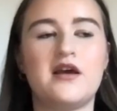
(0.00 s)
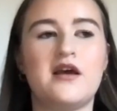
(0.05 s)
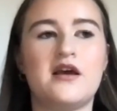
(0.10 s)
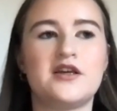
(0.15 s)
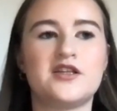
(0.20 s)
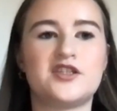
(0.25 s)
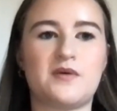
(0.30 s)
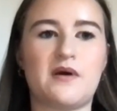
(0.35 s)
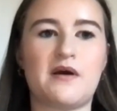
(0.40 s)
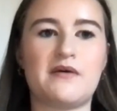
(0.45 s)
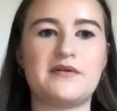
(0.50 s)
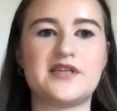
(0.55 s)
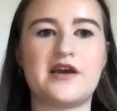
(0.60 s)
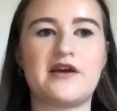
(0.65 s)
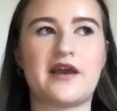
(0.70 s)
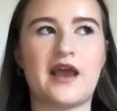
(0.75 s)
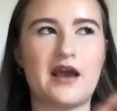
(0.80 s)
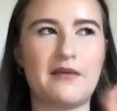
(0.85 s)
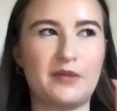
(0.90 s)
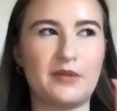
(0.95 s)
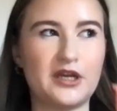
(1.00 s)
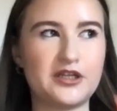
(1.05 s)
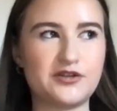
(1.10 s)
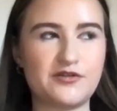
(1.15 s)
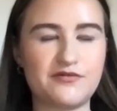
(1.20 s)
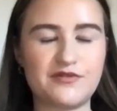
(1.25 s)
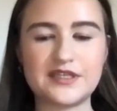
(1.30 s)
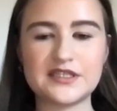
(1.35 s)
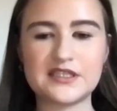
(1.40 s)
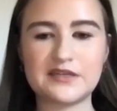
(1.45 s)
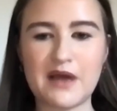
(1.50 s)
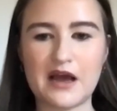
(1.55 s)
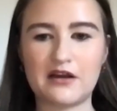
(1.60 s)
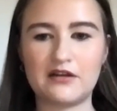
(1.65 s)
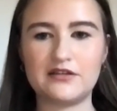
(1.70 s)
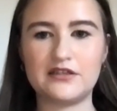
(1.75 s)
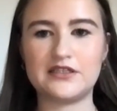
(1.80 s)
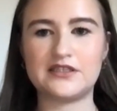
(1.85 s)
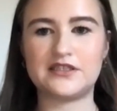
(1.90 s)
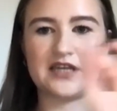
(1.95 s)
So I would say, okay, I'm going to do this amount
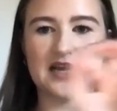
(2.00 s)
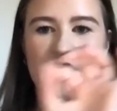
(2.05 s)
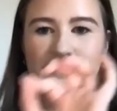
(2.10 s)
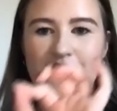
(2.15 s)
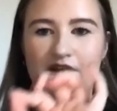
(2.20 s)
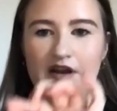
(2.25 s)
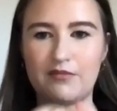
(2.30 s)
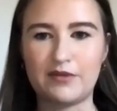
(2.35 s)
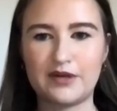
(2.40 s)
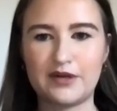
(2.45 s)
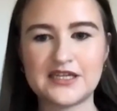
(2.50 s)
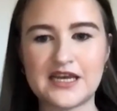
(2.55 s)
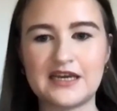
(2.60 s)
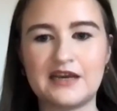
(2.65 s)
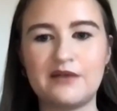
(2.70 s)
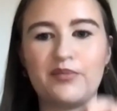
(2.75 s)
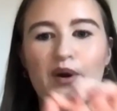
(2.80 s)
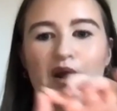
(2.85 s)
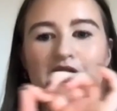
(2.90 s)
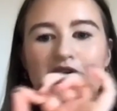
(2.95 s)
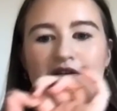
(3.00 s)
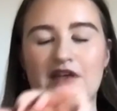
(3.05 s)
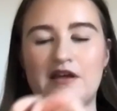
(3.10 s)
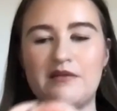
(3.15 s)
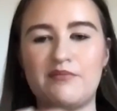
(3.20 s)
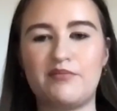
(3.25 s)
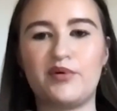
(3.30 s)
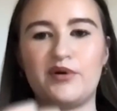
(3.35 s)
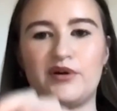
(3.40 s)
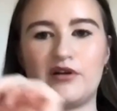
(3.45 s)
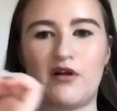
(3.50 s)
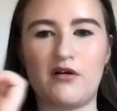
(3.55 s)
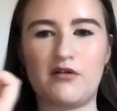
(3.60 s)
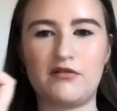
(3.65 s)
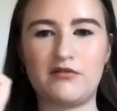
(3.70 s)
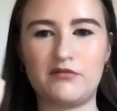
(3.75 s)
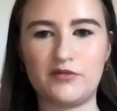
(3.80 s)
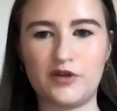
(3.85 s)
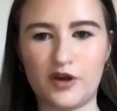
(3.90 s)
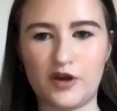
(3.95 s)
on this day, then I'm going to take a break, then put it
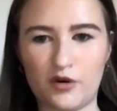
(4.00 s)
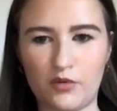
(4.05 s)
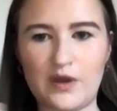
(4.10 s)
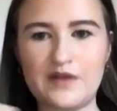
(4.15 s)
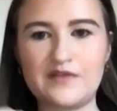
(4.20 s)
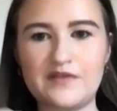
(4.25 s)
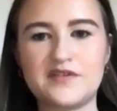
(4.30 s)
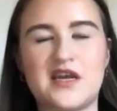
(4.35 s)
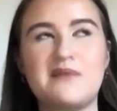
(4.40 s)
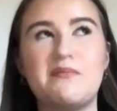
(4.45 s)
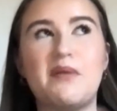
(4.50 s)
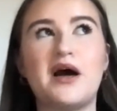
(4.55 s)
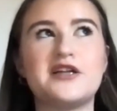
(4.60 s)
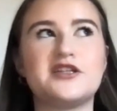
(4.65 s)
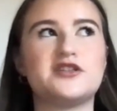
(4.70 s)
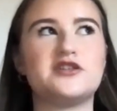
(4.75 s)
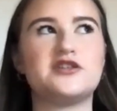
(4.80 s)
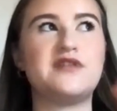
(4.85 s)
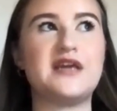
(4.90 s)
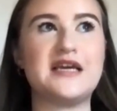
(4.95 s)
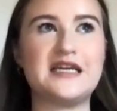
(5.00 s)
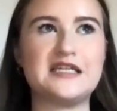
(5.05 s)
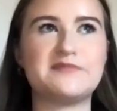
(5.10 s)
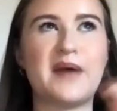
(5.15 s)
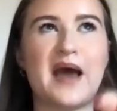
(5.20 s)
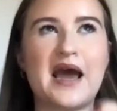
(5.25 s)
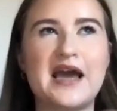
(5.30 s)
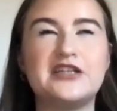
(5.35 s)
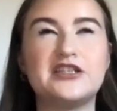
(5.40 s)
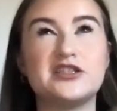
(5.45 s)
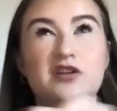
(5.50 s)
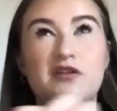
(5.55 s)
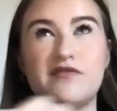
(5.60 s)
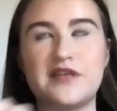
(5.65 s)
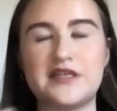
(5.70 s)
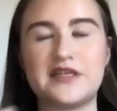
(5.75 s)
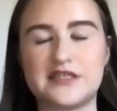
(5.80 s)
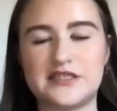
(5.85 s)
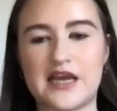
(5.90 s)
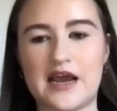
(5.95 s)
on, Wednesday, might do these pages on
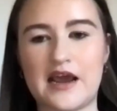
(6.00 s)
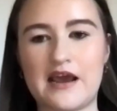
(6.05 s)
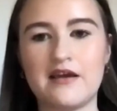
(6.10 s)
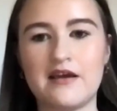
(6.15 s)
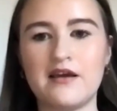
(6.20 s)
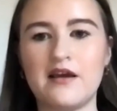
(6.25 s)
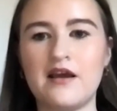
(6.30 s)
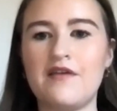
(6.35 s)
this day.